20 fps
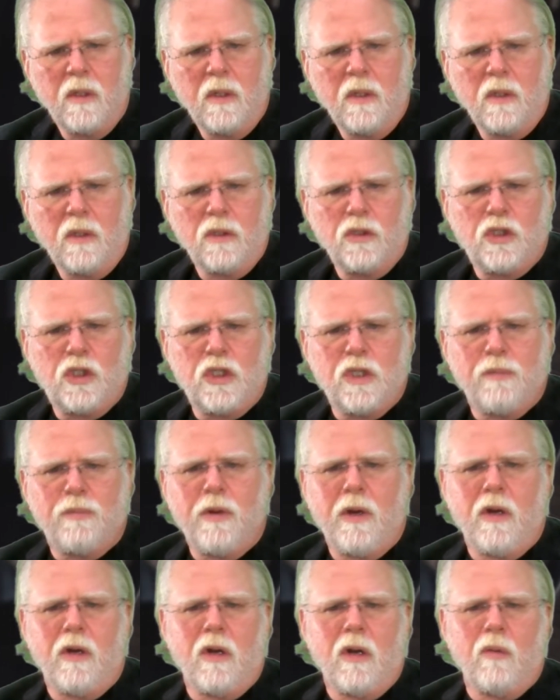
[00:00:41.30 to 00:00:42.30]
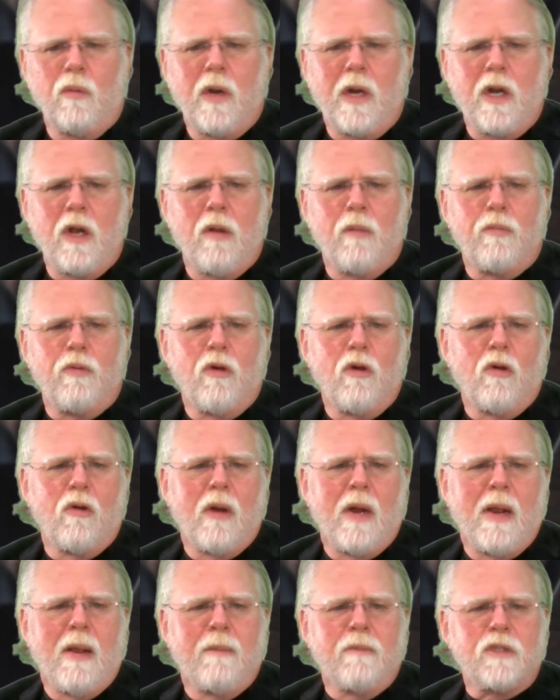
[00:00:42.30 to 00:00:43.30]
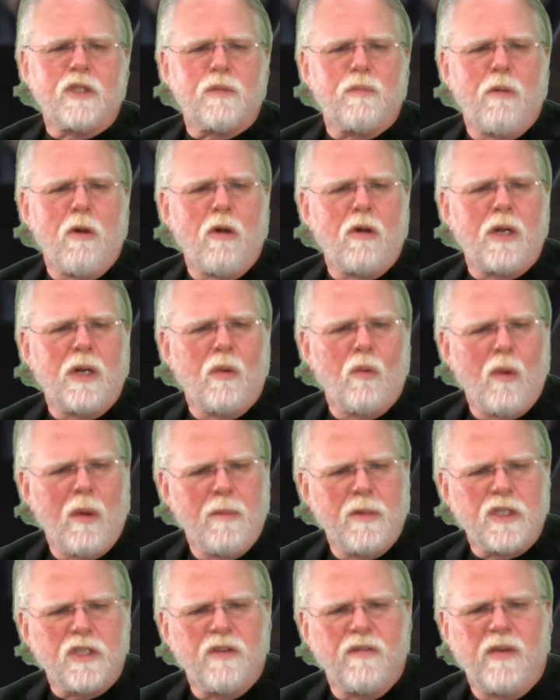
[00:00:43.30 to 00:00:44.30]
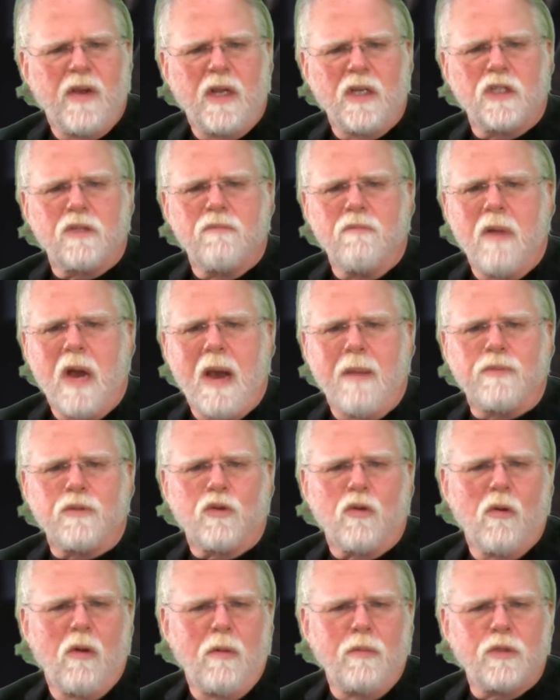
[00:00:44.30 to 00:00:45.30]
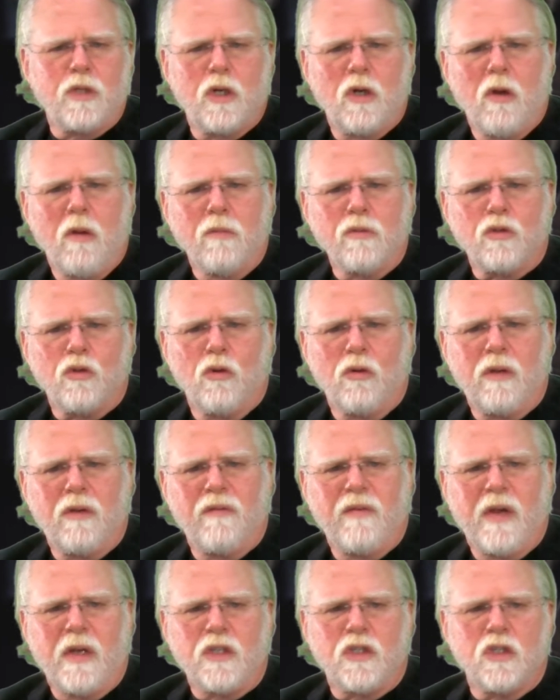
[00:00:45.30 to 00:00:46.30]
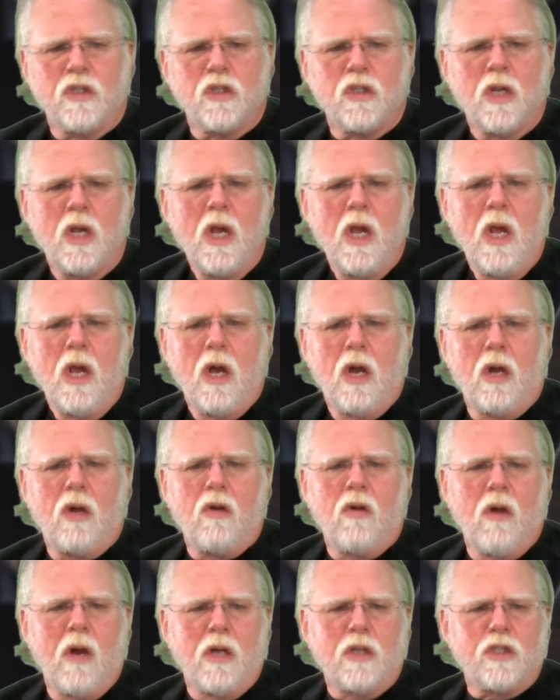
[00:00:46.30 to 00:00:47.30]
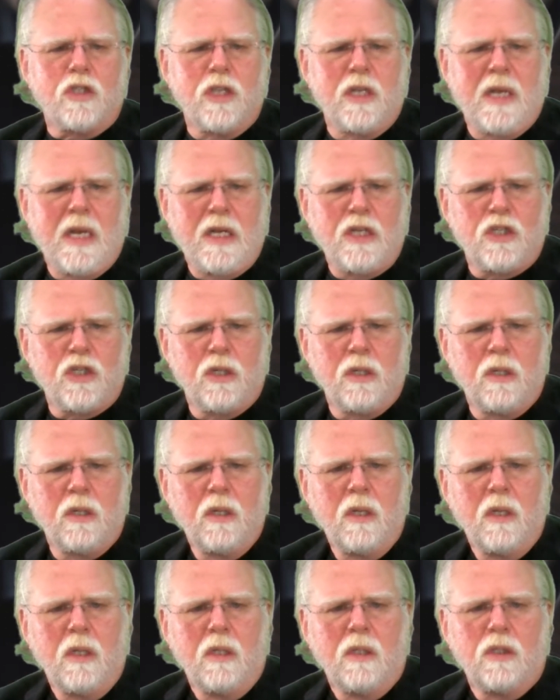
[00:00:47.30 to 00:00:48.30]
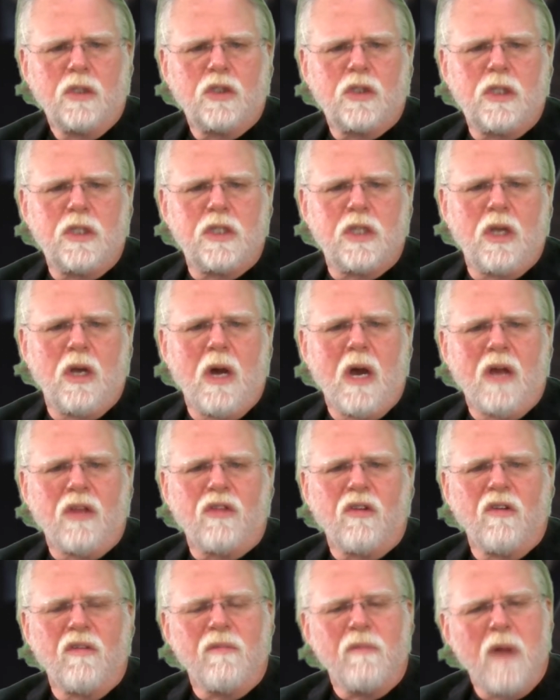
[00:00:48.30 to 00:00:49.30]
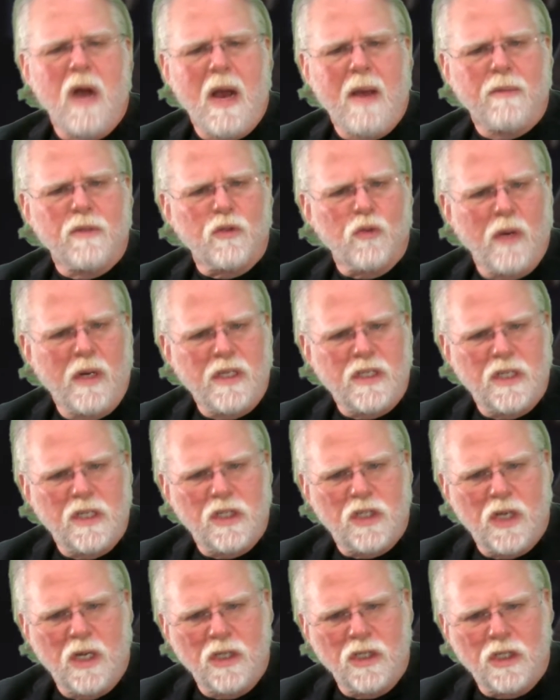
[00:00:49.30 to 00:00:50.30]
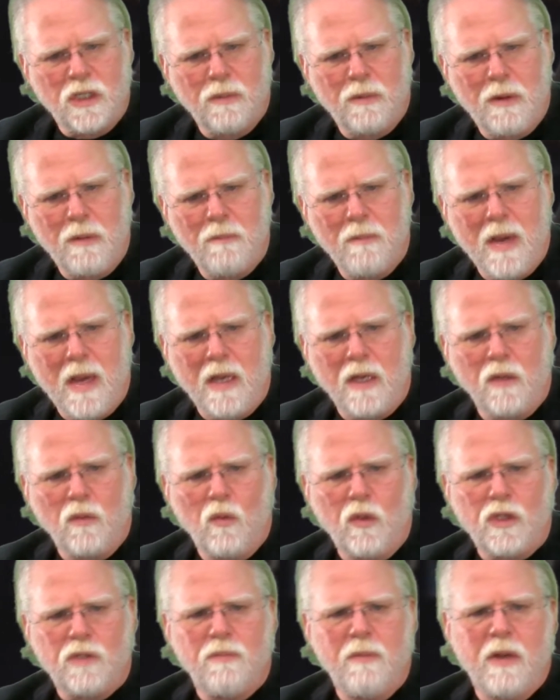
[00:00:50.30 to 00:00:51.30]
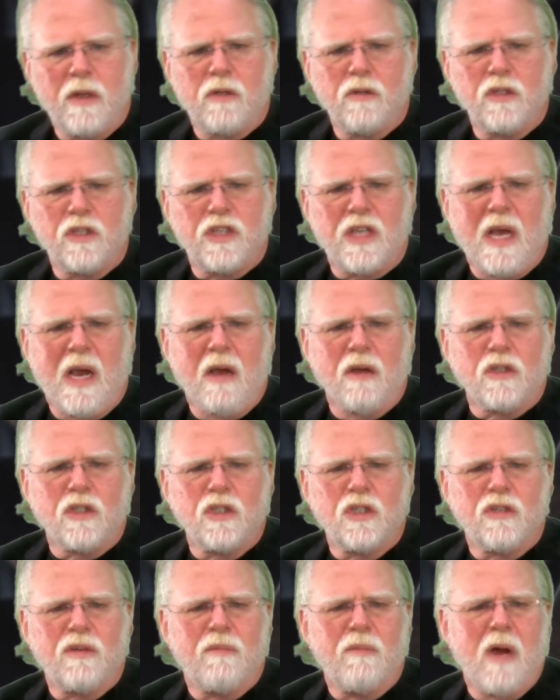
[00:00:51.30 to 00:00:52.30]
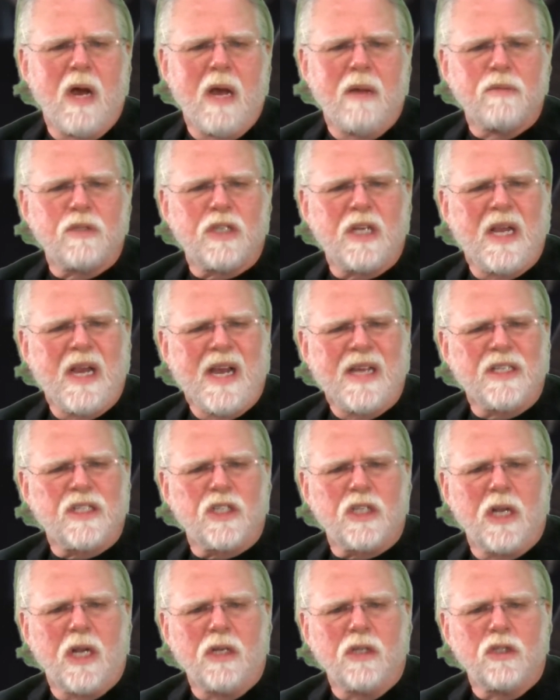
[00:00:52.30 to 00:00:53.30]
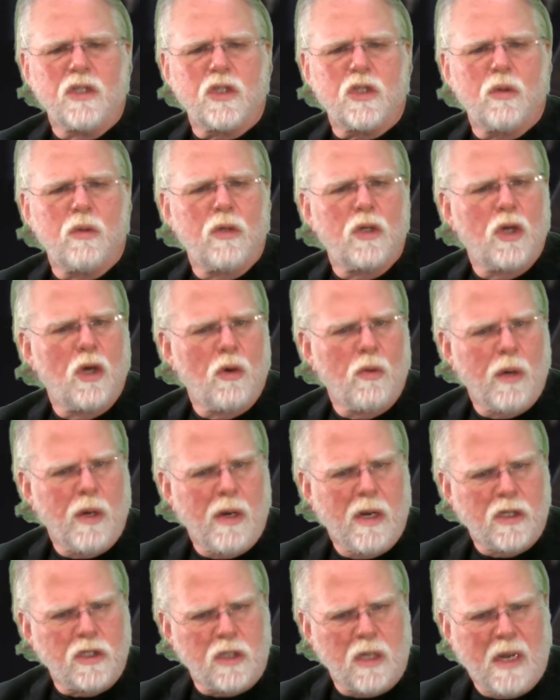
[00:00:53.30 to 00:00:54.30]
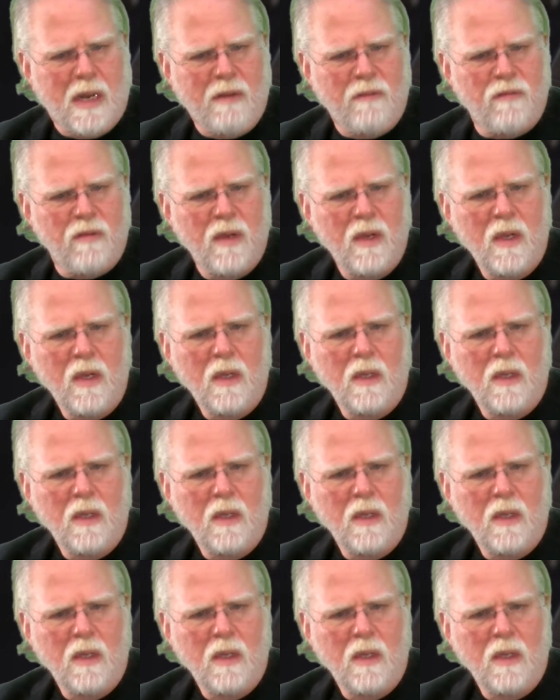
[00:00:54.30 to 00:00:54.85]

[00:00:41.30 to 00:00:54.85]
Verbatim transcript: She's appeared on radio programs, spoken at women's events, MOPS groups, and homeschool conventions across the nation. She's the author of Moms Raising Sons to Be Men, which mentors thousands of moms to guide sons to a no regrets life